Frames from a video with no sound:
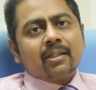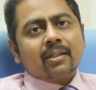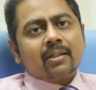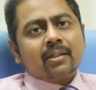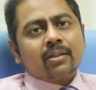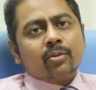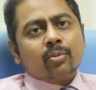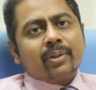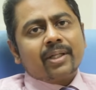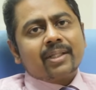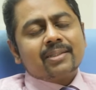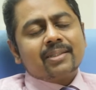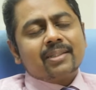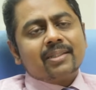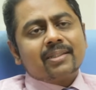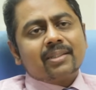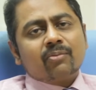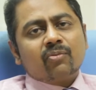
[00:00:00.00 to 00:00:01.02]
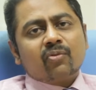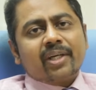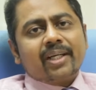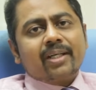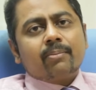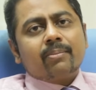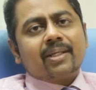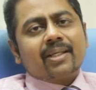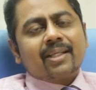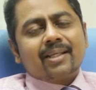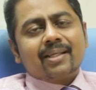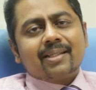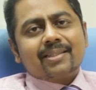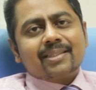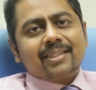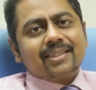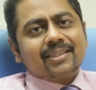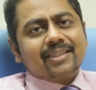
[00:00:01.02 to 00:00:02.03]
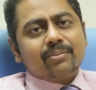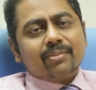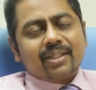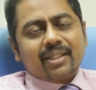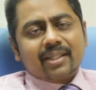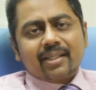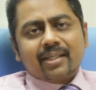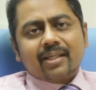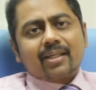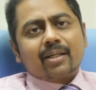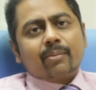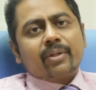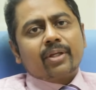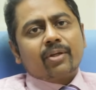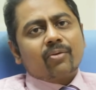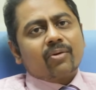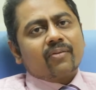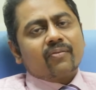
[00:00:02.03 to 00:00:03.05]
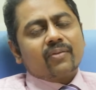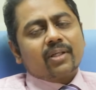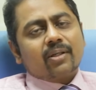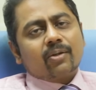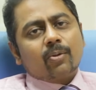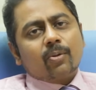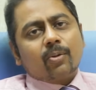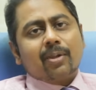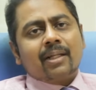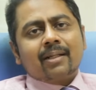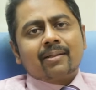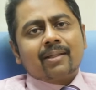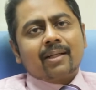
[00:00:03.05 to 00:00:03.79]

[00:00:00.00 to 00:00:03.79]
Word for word: you might see some white material, cheesy material coming out of the hole.